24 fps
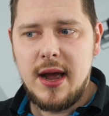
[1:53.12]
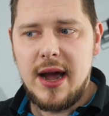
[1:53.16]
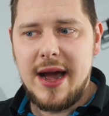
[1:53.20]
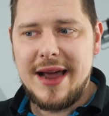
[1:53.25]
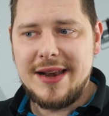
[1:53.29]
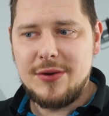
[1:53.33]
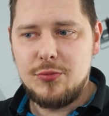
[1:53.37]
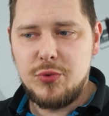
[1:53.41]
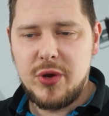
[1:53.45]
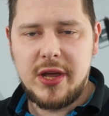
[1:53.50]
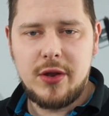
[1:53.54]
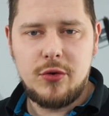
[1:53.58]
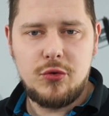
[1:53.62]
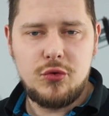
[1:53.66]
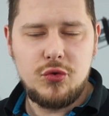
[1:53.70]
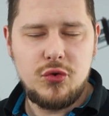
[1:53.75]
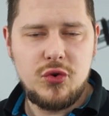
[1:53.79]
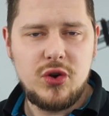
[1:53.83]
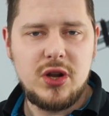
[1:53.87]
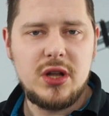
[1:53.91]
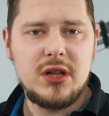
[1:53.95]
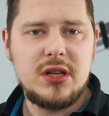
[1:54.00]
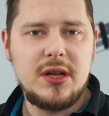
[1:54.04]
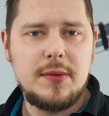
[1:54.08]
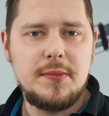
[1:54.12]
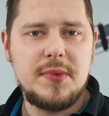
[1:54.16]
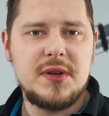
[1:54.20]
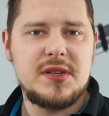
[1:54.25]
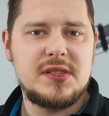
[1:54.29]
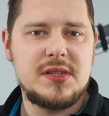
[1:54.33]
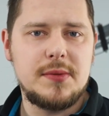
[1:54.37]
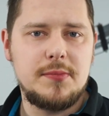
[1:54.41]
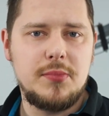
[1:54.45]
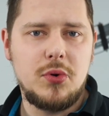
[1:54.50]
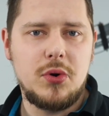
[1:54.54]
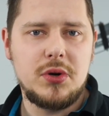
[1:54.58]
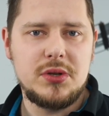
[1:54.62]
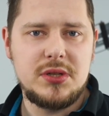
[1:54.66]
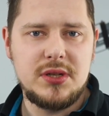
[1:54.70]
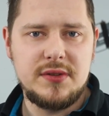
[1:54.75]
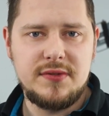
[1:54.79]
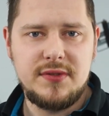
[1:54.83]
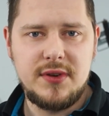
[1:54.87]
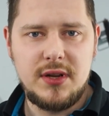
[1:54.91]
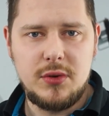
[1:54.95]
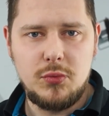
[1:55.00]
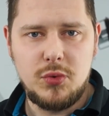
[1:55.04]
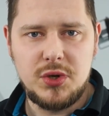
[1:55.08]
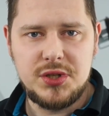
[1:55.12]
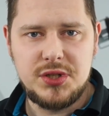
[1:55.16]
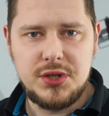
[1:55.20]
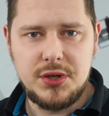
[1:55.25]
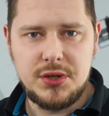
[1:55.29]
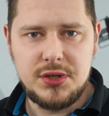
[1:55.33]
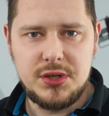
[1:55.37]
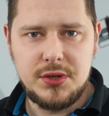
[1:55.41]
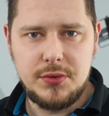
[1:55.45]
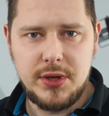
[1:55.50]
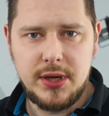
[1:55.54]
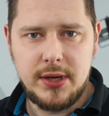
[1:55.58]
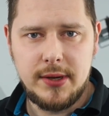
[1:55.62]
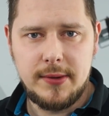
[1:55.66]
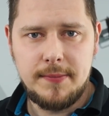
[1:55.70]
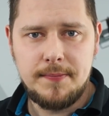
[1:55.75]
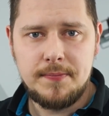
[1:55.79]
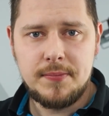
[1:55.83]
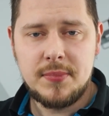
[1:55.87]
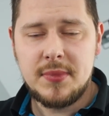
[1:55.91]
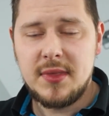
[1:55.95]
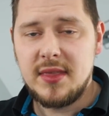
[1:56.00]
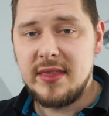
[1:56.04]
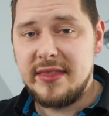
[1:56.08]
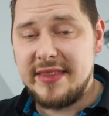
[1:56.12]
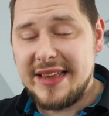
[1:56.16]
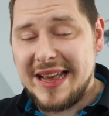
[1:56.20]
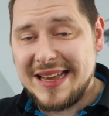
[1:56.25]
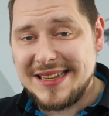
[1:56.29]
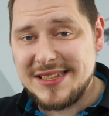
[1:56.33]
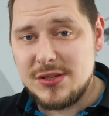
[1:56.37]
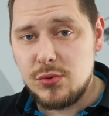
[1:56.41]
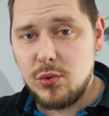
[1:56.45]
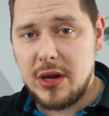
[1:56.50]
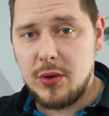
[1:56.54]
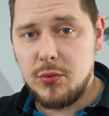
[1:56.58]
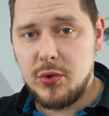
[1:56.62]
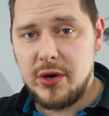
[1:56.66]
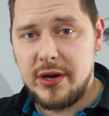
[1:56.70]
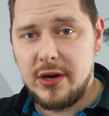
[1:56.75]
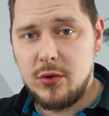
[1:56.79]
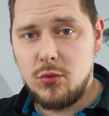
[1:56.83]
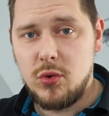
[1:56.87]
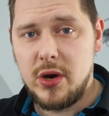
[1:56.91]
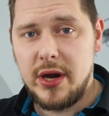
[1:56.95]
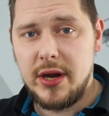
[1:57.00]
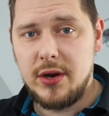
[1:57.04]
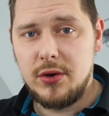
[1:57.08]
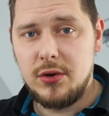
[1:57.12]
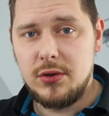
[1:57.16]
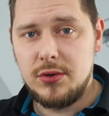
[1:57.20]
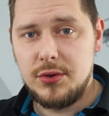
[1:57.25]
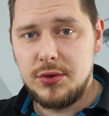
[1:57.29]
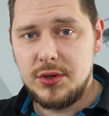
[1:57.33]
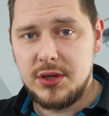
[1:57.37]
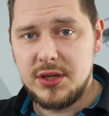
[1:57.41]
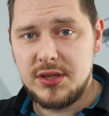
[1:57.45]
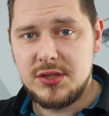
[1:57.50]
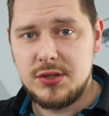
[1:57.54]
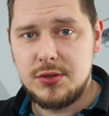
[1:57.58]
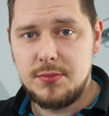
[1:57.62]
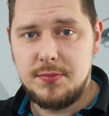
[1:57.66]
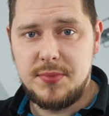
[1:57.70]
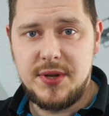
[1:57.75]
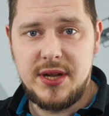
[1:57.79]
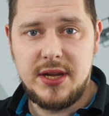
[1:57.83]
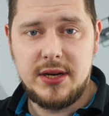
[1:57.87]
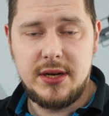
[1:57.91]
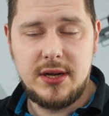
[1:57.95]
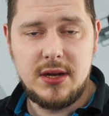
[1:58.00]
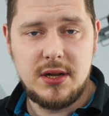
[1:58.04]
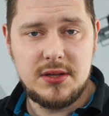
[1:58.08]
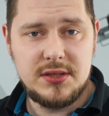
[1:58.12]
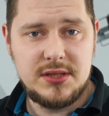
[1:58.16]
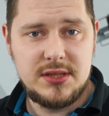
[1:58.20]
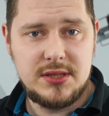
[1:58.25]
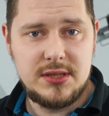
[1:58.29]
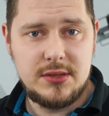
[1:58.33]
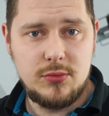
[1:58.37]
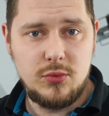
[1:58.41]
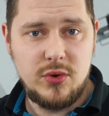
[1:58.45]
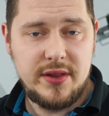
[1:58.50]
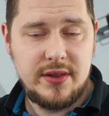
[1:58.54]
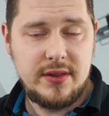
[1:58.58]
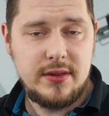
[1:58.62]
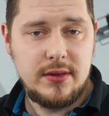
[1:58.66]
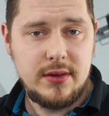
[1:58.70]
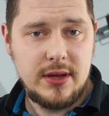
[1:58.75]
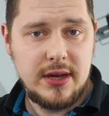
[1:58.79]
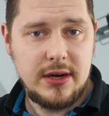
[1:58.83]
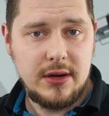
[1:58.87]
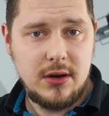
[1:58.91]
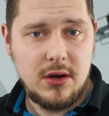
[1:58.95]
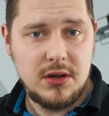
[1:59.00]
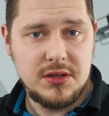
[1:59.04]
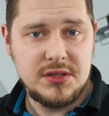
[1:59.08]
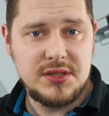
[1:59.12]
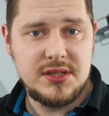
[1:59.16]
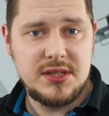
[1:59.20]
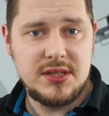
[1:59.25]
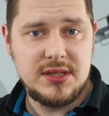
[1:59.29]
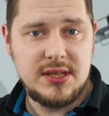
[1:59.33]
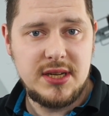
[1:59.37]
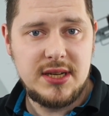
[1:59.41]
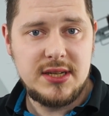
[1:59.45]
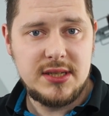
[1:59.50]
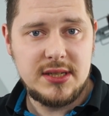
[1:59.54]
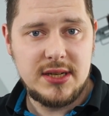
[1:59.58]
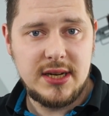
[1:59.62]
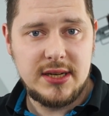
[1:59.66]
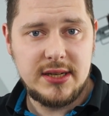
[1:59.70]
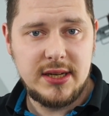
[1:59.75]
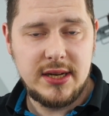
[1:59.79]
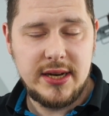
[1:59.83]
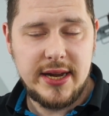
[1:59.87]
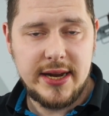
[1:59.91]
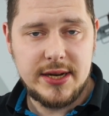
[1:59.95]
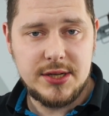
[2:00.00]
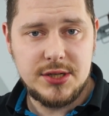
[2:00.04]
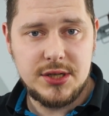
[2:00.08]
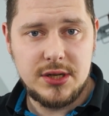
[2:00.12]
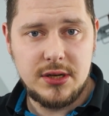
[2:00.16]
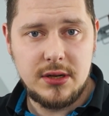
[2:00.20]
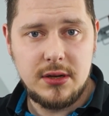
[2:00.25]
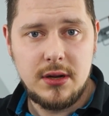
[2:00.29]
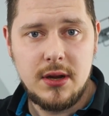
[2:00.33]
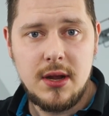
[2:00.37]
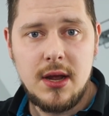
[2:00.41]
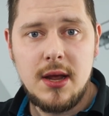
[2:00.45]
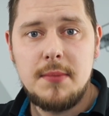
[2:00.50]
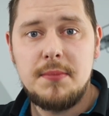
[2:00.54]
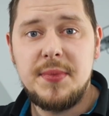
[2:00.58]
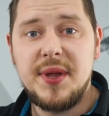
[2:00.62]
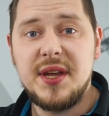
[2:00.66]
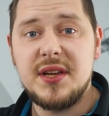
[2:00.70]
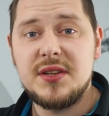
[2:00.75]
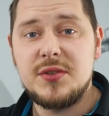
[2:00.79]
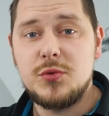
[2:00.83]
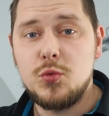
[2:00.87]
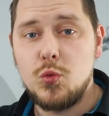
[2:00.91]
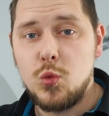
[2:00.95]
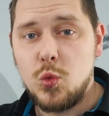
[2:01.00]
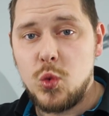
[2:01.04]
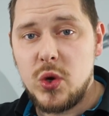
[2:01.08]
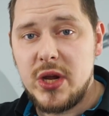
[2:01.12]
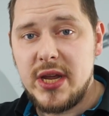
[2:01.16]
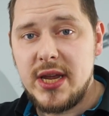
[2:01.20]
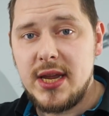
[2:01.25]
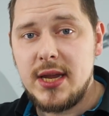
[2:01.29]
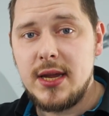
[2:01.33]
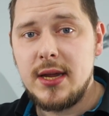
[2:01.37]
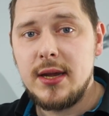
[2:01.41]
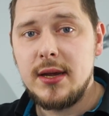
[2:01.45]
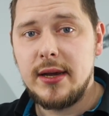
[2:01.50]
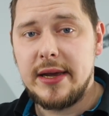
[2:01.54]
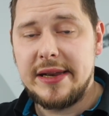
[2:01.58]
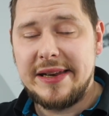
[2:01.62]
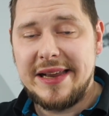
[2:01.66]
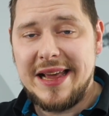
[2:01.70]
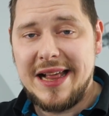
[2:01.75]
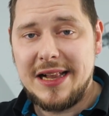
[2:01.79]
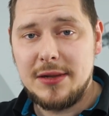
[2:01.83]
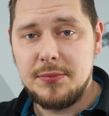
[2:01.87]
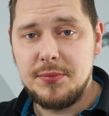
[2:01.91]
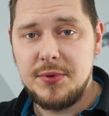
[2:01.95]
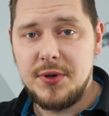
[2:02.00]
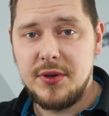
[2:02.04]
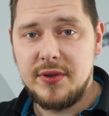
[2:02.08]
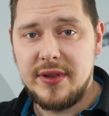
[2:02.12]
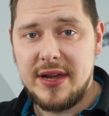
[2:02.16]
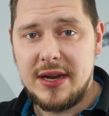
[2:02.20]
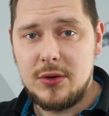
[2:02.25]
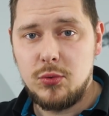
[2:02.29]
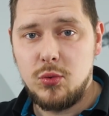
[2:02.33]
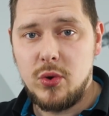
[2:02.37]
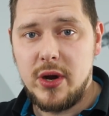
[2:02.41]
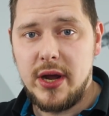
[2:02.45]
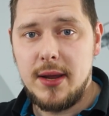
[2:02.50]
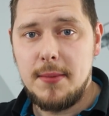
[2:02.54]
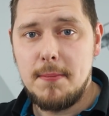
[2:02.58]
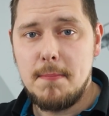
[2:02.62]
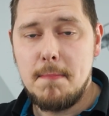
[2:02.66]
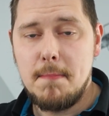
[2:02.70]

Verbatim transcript: and we can really be supportive in what you're doing. That's why we require Lunas to be with a constant internet connection, because we can help you that way